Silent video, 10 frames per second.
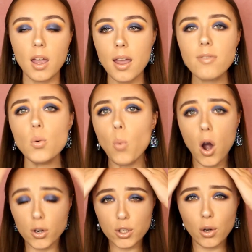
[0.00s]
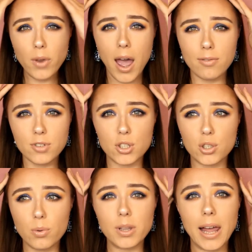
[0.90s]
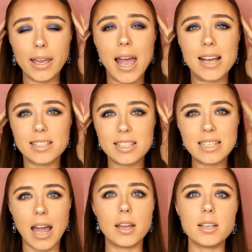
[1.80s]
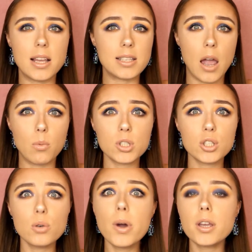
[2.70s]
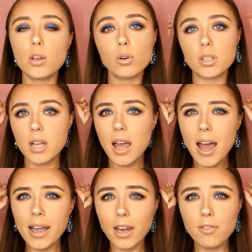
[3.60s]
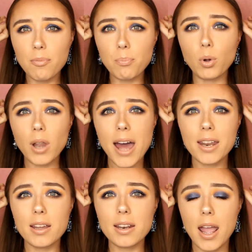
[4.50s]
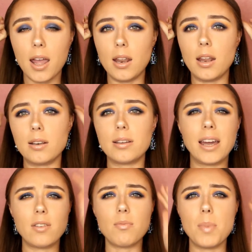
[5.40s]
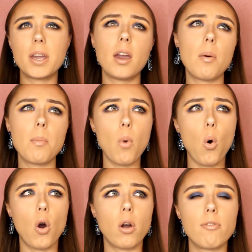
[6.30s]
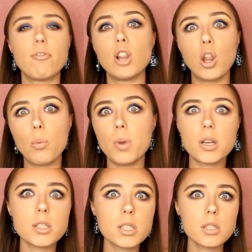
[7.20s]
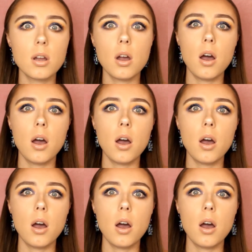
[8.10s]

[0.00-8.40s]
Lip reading: If you want, you don't have to do it like as tight as I would do it. You could kind of pull at it and kind of make it more voluminous.